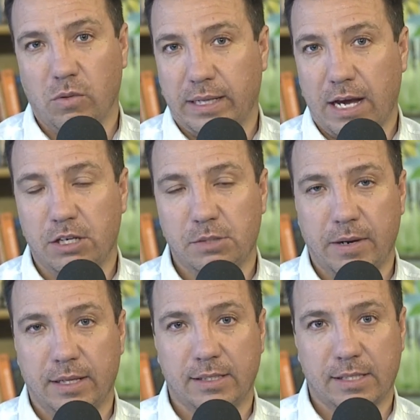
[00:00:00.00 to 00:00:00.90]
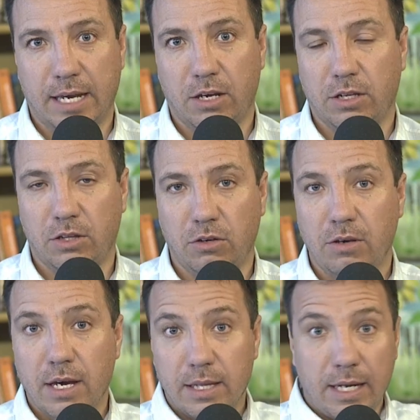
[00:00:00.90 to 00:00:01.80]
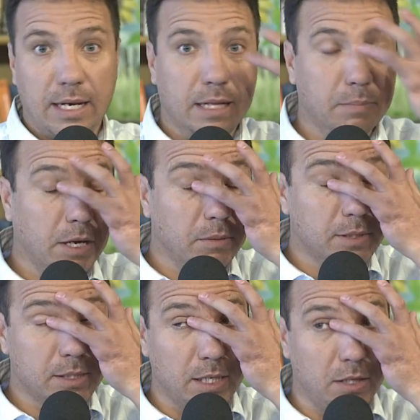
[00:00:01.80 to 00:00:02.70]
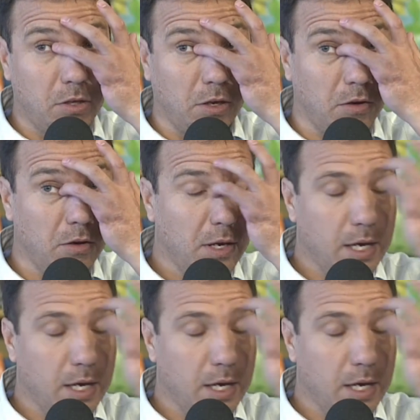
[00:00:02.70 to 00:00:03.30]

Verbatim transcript: what the Holy Spirit is saying you can do, then that becomes a sin to you,